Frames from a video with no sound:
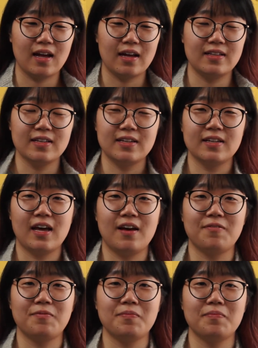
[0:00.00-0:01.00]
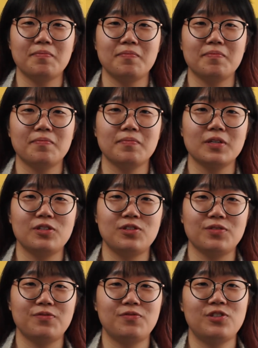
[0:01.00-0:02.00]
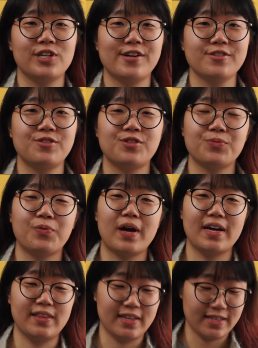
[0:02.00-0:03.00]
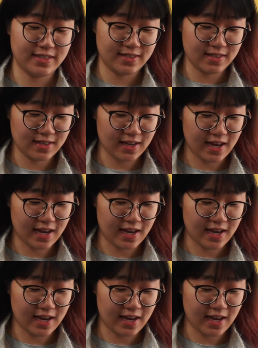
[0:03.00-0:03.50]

didn't have much of a chance to wear this